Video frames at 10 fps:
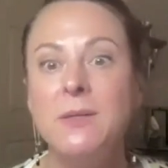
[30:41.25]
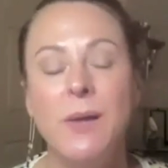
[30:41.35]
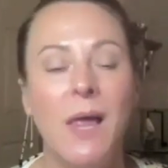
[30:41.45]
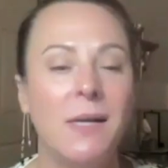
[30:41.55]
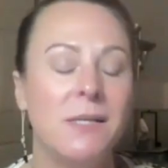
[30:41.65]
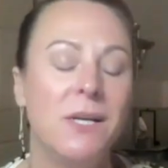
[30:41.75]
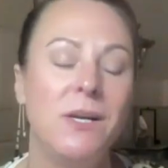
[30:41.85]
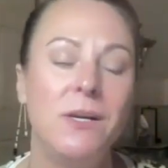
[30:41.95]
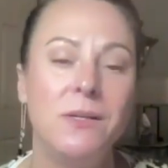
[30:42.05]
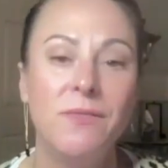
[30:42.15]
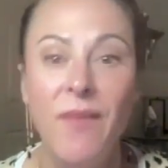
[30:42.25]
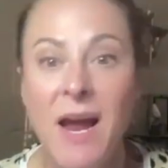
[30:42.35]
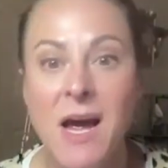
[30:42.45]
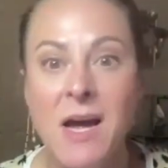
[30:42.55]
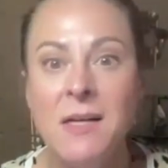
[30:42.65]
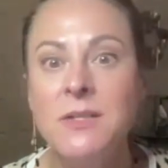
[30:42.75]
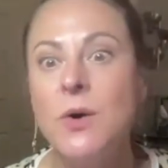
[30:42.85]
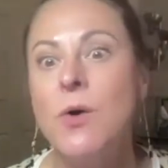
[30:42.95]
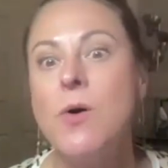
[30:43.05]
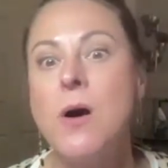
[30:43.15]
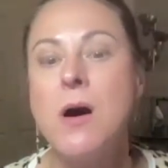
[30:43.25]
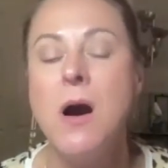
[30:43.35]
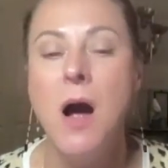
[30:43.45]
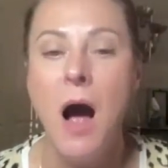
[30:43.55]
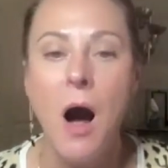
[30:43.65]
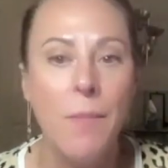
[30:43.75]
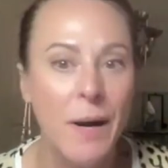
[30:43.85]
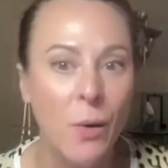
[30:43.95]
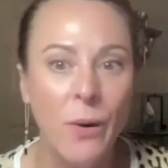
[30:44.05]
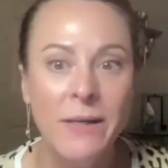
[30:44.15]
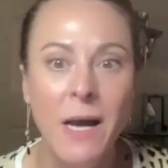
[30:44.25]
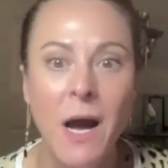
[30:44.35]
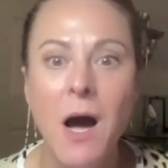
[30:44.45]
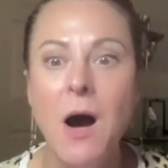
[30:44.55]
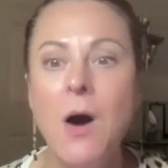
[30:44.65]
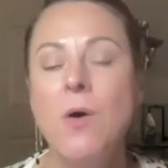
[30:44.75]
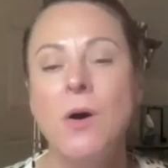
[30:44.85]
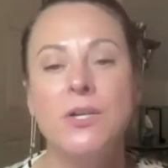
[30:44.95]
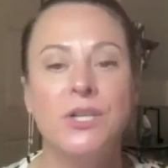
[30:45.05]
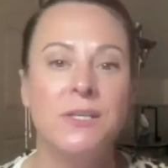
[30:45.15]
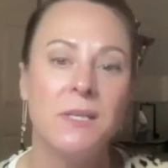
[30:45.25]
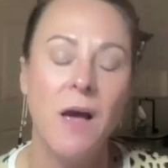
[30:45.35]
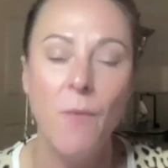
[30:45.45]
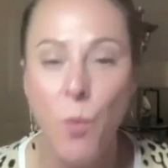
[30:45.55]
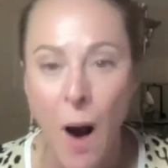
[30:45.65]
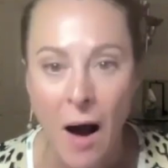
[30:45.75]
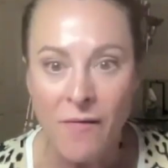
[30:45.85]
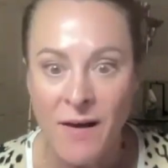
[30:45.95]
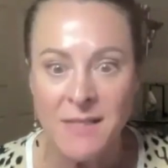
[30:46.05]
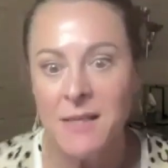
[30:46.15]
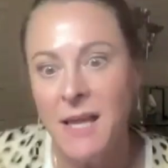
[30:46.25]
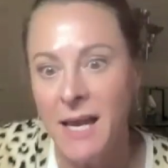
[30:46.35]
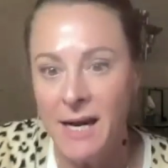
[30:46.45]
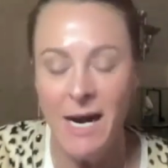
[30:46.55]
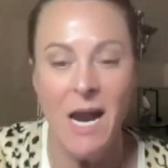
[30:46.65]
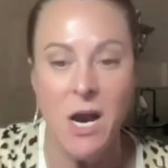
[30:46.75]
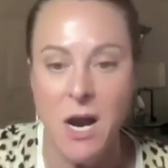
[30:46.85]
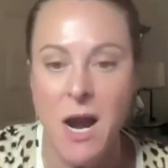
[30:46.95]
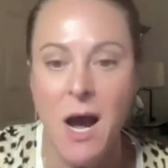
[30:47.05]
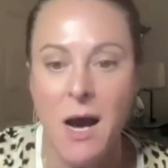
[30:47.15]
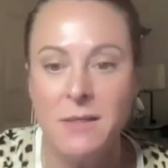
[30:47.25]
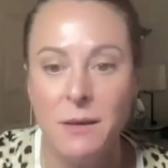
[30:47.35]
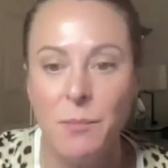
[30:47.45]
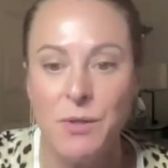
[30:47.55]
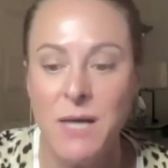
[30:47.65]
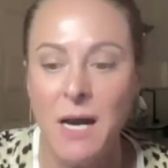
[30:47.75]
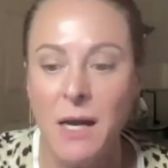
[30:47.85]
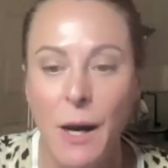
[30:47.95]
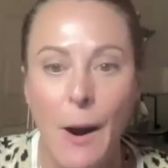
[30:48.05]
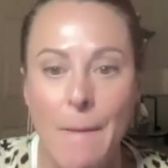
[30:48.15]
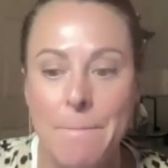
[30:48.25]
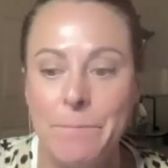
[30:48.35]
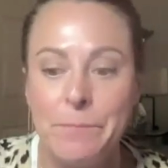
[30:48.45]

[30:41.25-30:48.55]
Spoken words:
we like to use fans or open a window or just a well ventilated area to protect you.